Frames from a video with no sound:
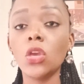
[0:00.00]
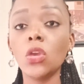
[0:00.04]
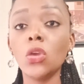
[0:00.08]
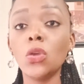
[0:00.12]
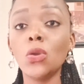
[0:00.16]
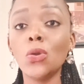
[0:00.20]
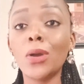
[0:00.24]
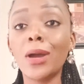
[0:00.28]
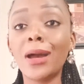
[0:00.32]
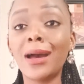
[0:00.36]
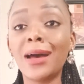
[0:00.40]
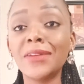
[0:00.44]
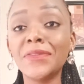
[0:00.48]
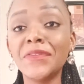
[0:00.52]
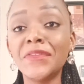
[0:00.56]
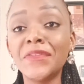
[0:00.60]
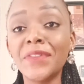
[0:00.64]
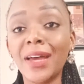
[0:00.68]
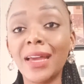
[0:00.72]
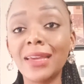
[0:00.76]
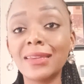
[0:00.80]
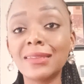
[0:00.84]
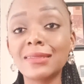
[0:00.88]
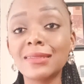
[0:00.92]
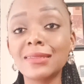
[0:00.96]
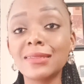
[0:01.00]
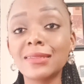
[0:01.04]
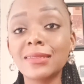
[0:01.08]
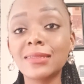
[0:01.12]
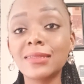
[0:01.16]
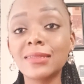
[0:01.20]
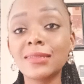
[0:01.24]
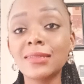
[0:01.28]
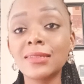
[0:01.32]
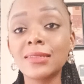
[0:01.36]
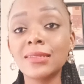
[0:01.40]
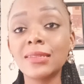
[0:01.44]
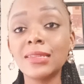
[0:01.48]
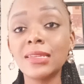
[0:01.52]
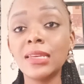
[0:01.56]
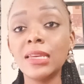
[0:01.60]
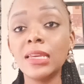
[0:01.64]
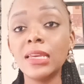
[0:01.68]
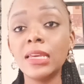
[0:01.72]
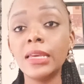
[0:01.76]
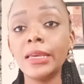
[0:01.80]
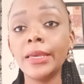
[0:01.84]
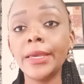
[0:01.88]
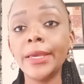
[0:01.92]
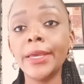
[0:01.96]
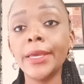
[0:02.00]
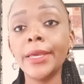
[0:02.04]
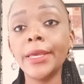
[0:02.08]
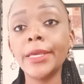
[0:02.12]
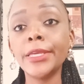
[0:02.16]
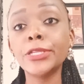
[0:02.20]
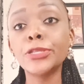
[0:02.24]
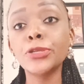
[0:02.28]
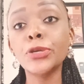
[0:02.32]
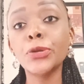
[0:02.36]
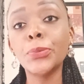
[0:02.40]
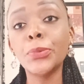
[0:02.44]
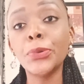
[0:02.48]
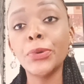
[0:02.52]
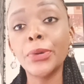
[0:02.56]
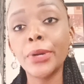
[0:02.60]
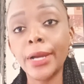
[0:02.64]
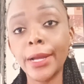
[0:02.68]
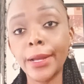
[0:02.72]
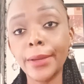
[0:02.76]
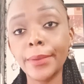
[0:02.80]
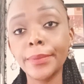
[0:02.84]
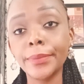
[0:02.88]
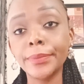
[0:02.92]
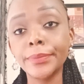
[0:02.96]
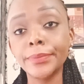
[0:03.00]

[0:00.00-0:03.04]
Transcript: Your advice is not welcome.